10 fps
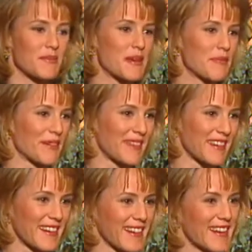people that,
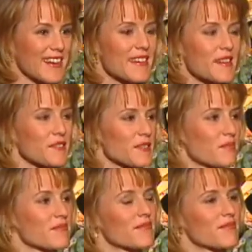you know,
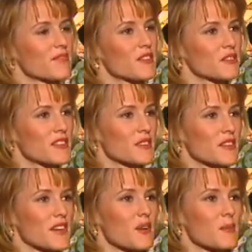from 50 years
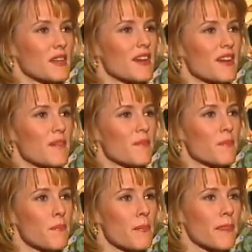ago, but um,
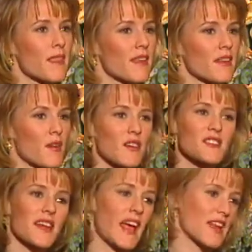you know, I'll
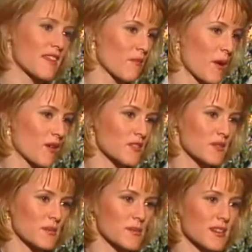see anything Meryl
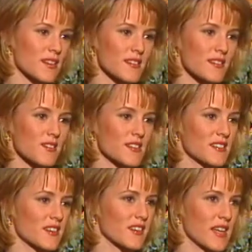Streep does or
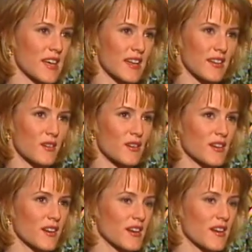Jessica Lange or
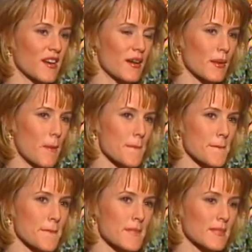um,